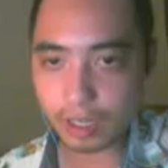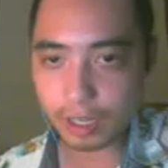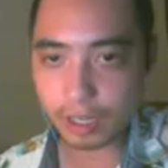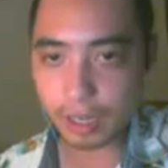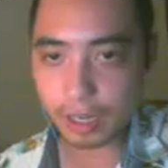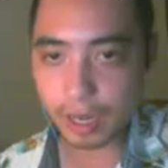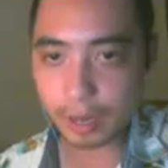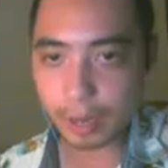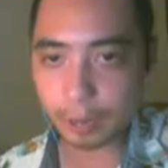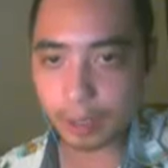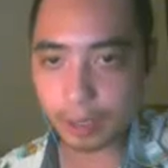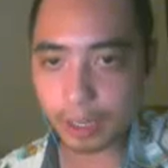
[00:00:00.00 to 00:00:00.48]
the
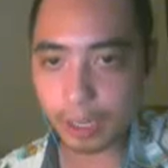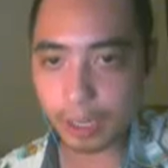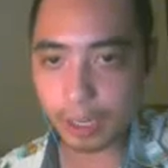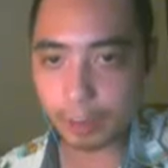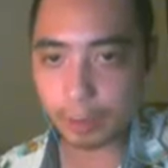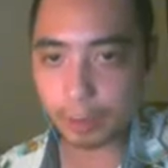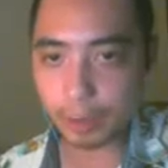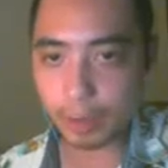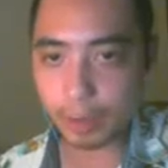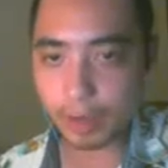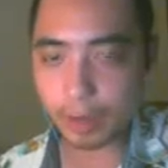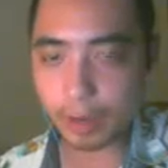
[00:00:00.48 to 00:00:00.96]
camera to
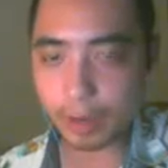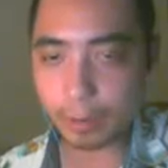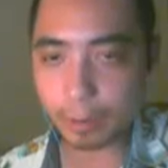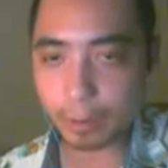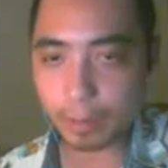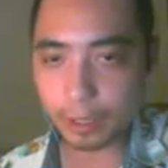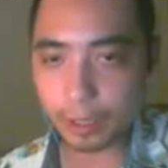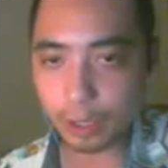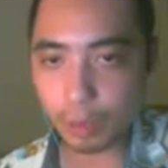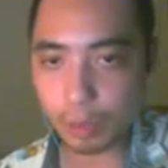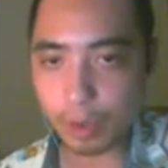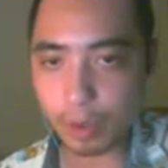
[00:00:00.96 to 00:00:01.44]
help you out,
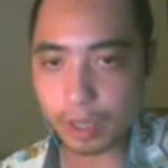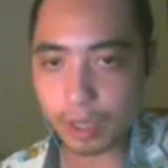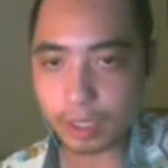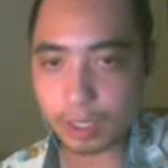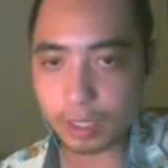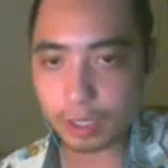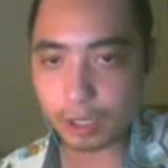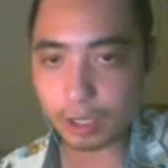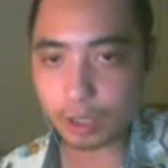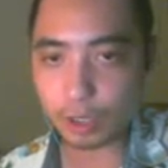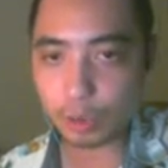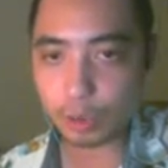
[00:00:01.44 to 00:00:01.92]
but you
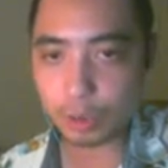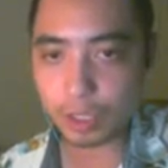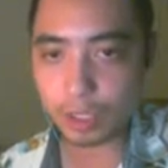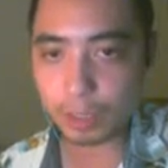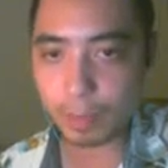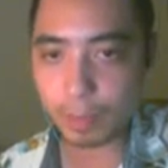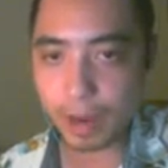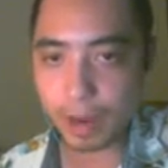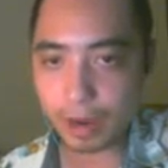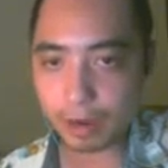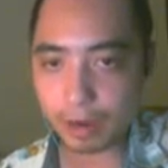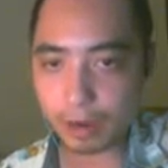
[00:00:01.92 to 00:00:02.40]
want
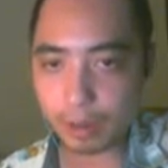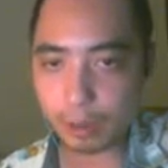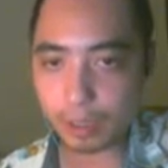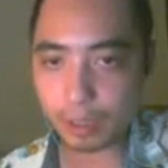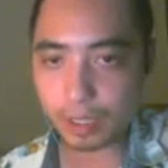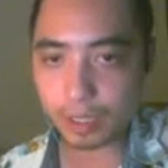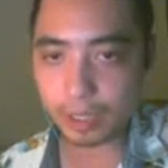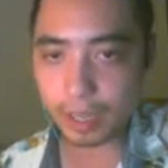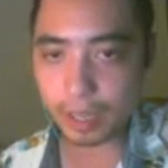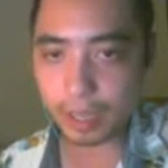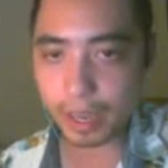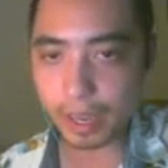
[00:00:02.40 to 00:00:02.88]

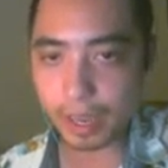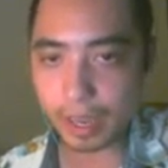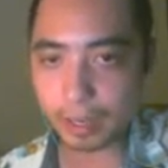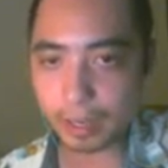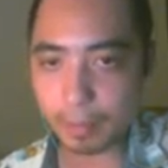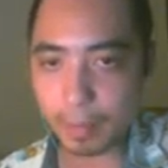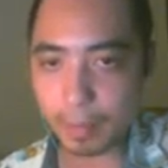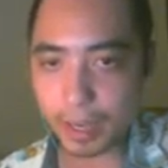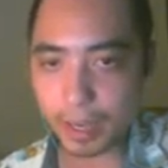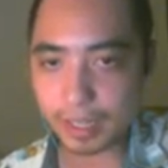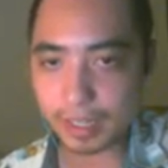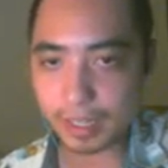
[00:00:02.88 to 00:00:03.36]
Spyro's
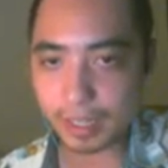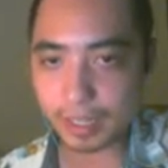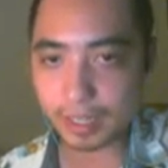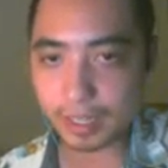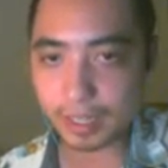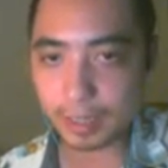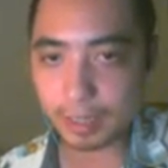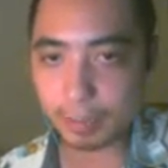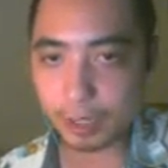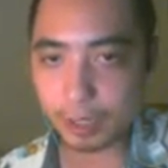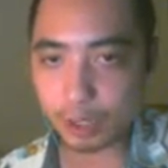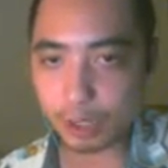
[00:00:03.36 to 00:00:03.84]
head
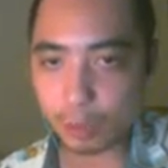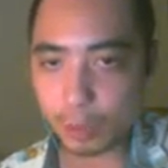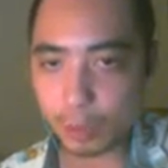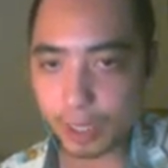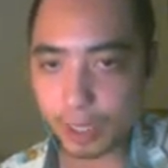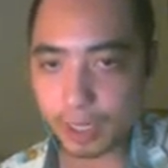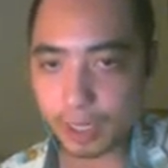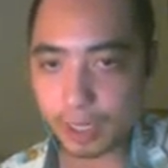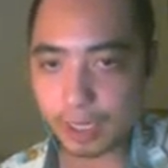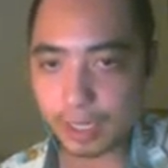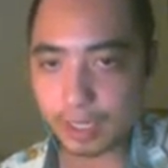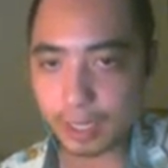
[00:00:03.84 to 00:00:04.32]
basically
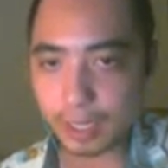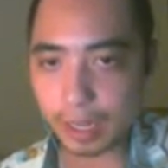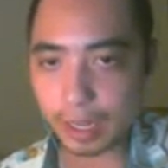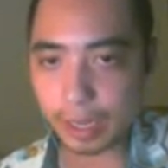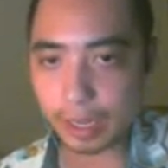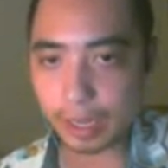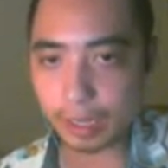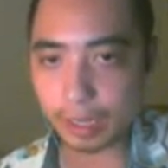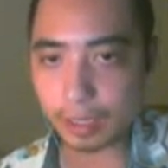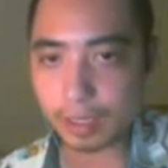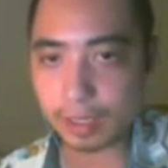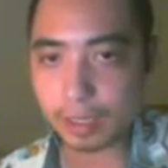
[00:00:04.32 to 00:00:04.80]
between his
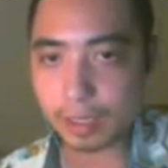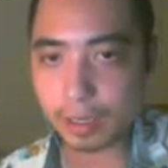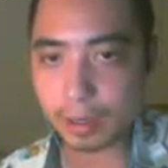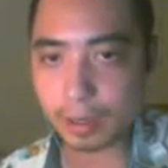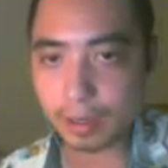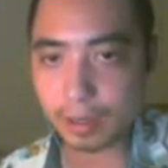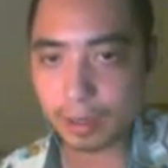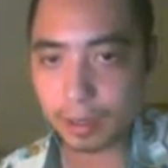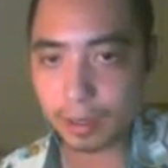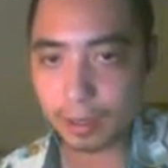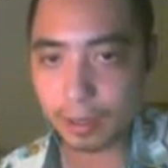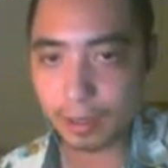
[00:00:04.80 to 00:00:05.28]
legs.
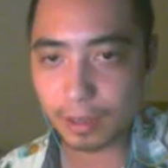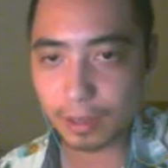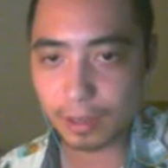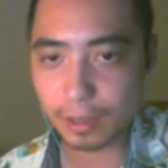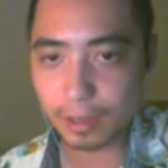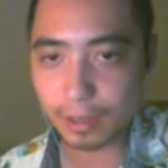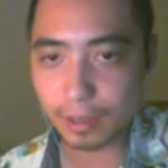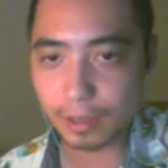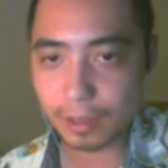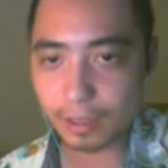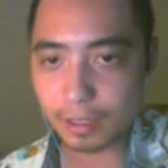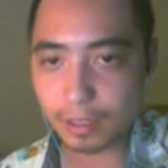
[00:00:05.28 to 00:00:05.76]

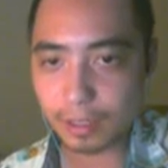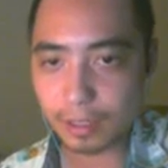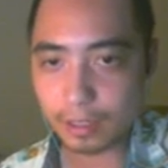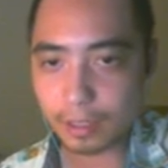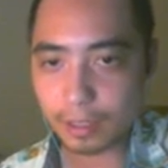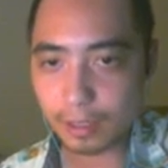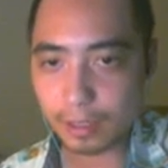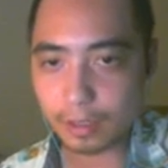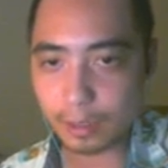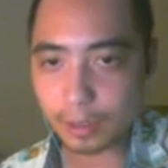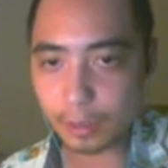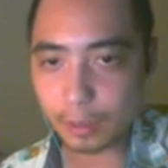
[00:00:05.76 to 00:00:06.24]

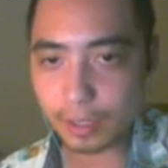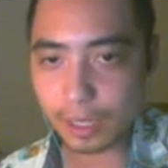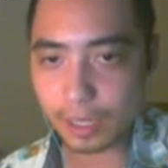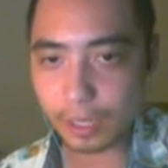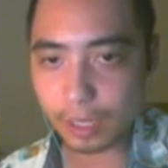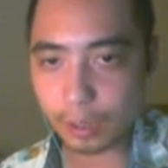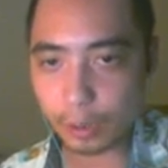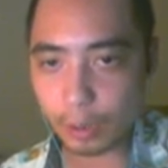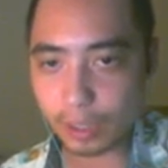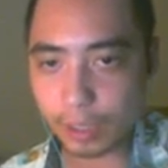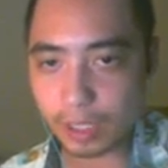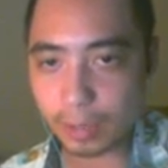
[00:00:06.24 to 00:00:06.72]
So it's like
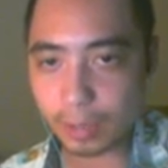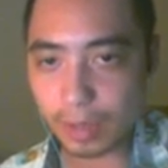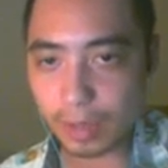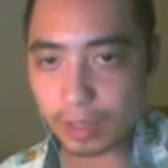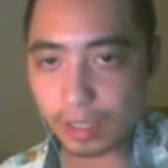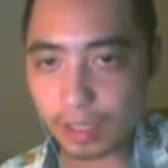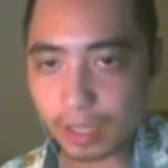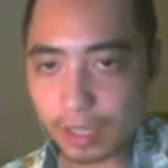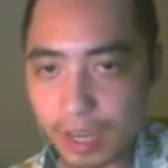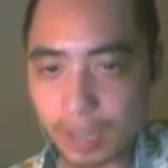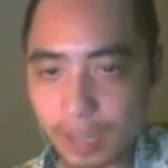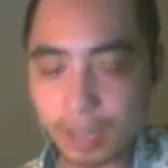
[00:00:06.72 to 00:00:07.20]
Nork's about
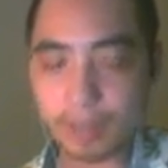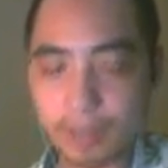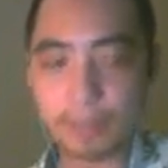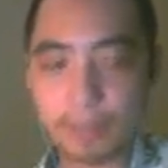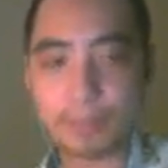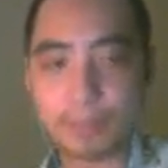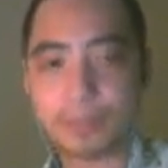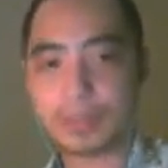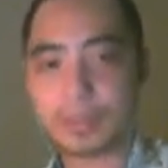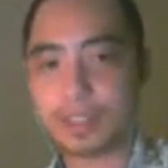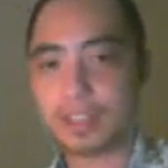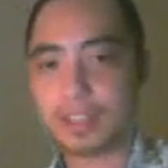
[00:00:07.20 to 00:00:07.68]
to kind of
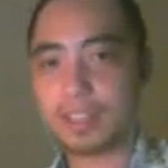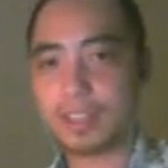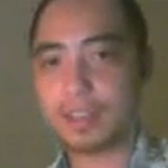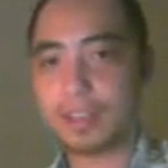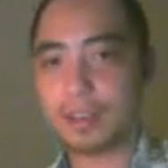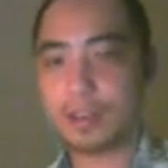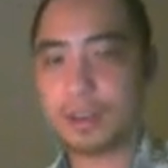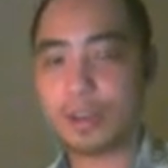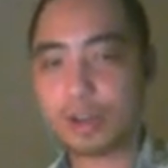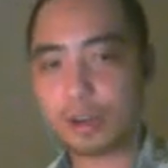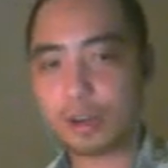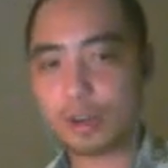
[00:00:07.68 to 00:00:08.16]

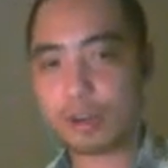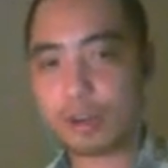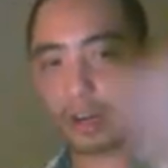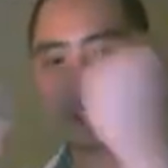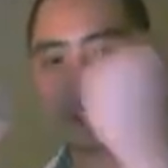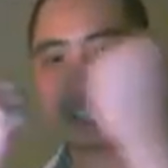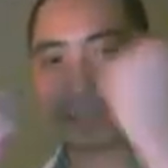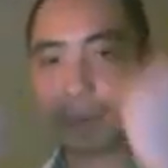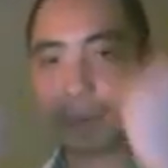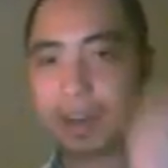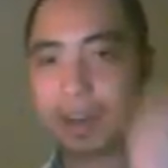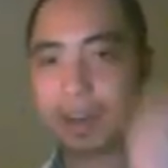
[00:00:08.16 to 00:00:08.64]
crush
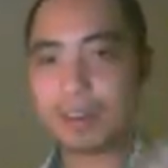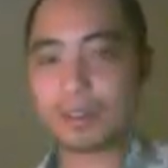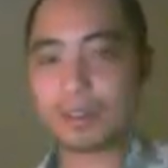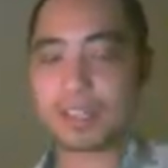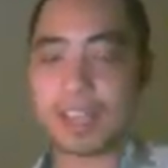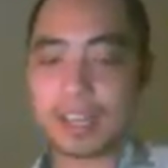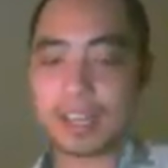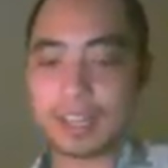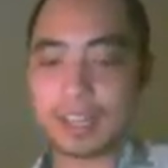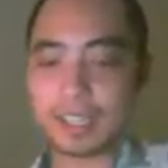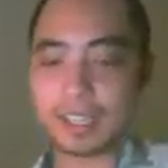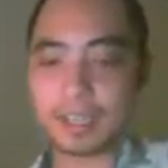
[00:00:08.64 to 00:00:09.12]
Spyro's
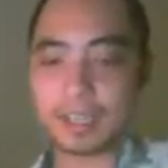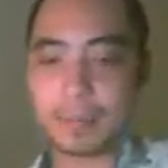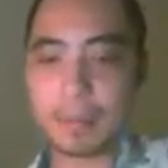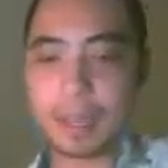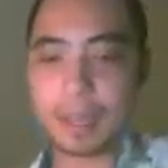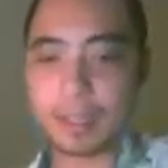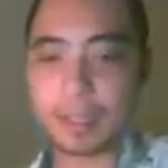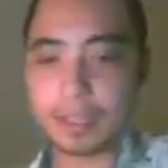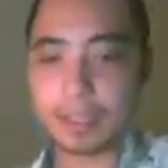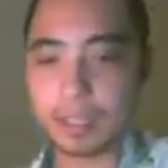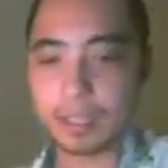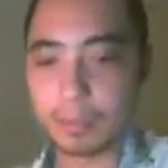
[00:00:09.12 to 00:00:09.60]
head like a
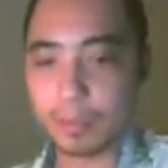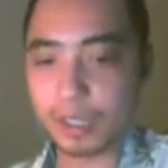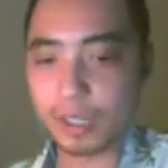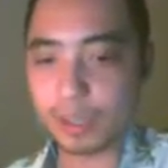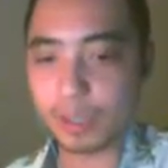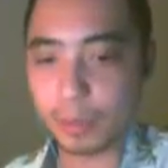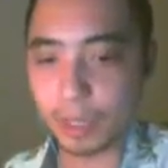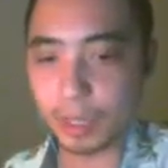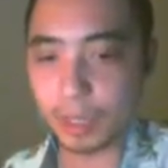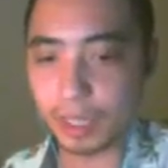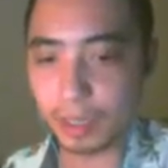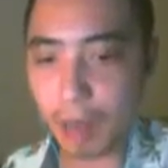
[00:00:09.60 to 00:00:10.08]
melon in
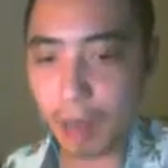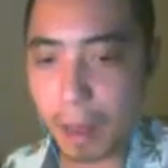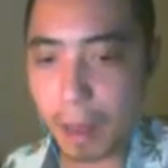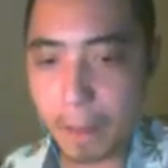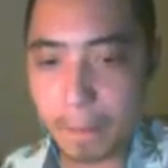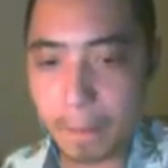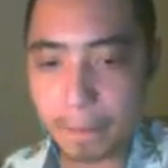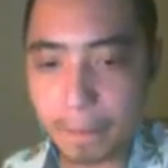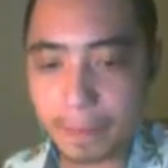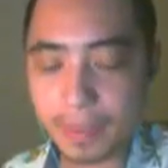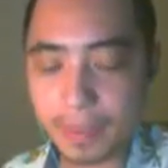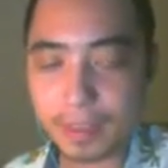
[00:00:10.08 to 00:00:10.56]
between.
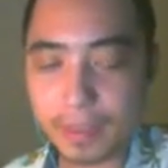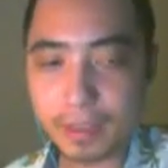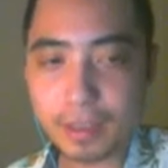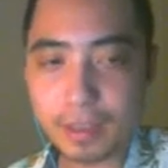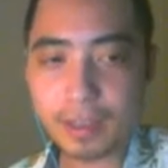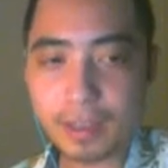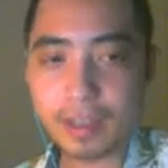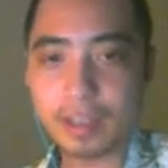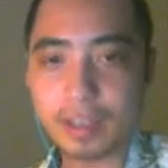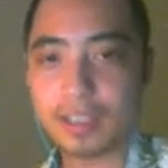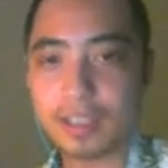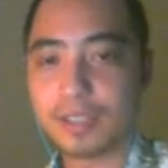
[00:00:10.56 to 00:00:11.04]

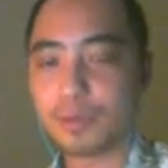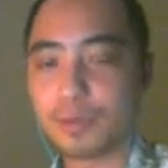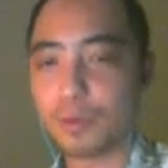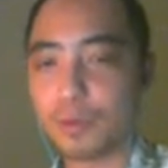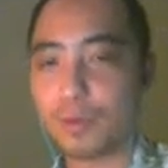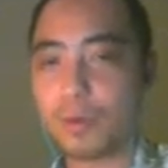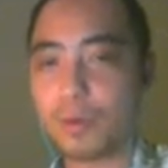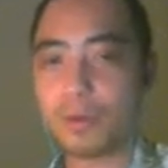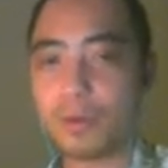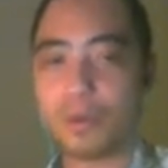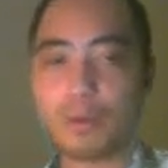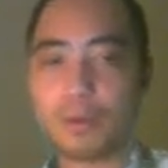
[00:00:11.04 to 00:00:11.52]
Because
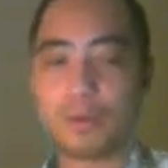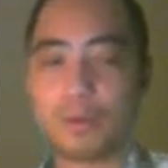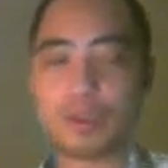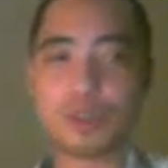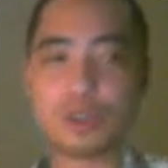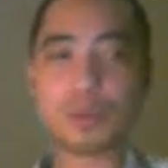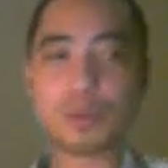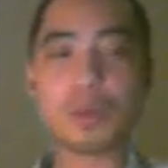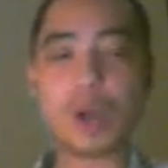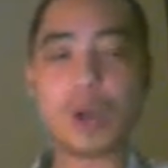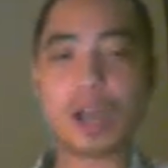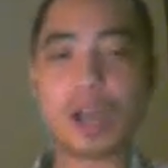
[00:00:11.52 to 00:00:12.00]
when
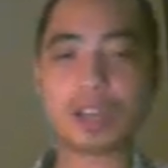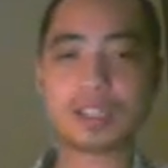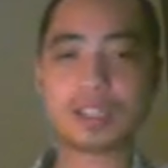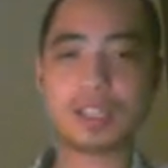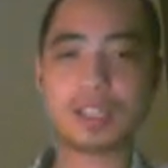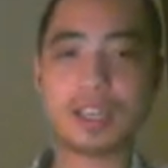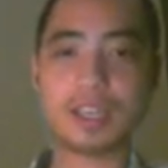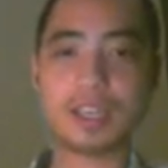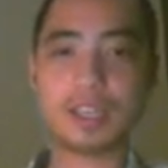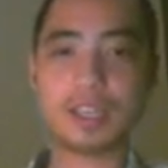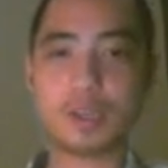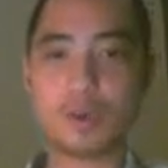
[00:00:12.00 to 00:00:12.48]
you're
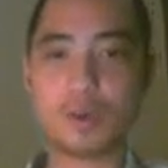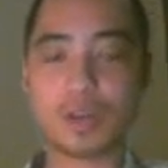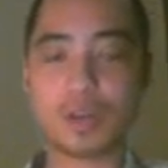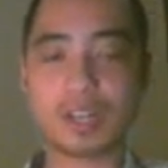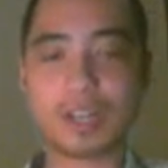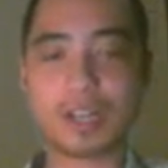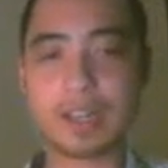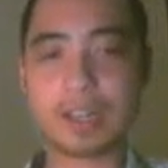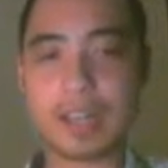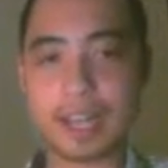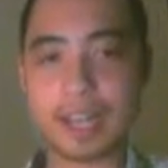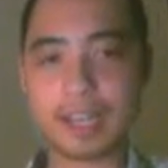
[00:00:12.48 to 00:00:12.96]
proxying, you want to
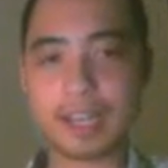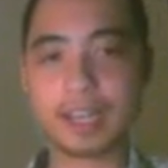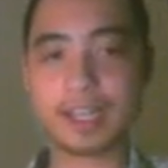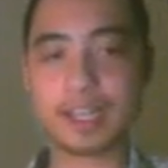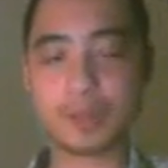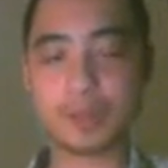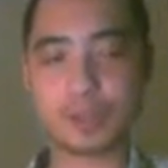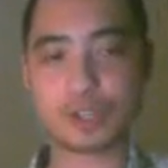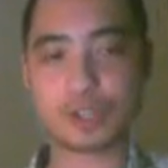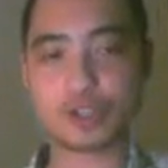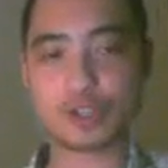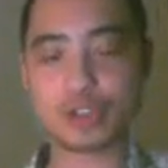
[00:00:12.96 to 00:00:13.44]
glide
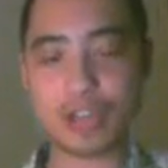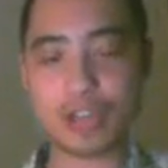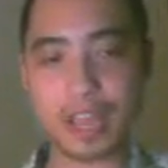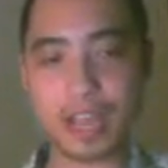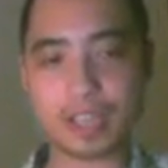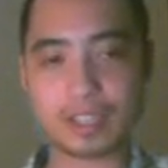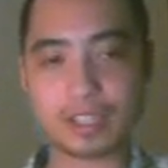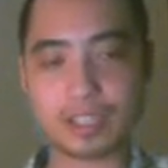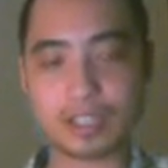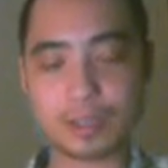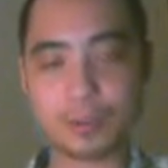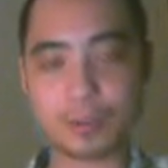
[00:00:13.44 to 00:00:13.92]
into his
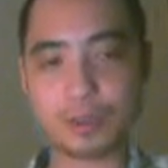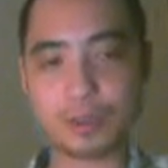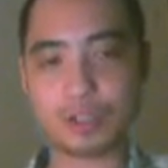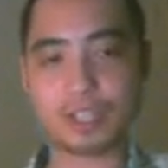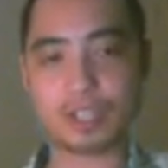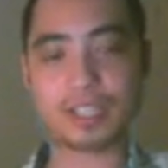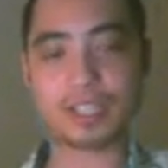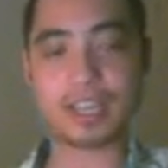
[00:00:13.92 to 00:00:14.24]
chest, which is